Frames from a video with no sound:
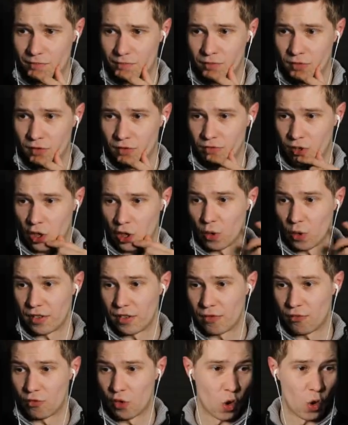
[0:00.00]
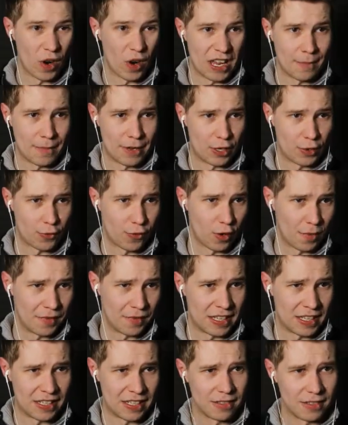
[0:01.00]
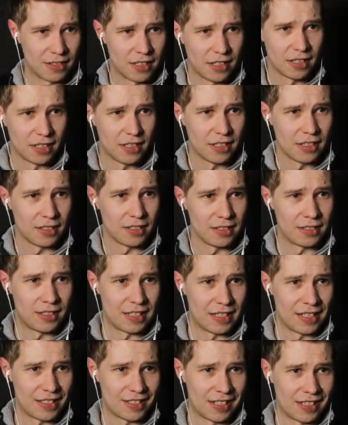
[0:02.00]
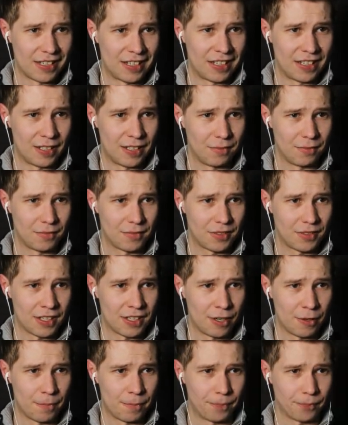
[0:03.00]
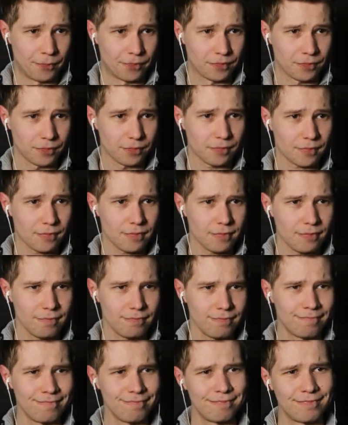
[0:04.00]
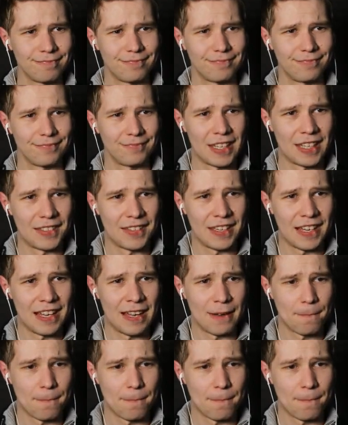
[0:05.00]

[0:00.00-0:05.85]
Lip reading: recording a raw image from the DSLR. So, there's that.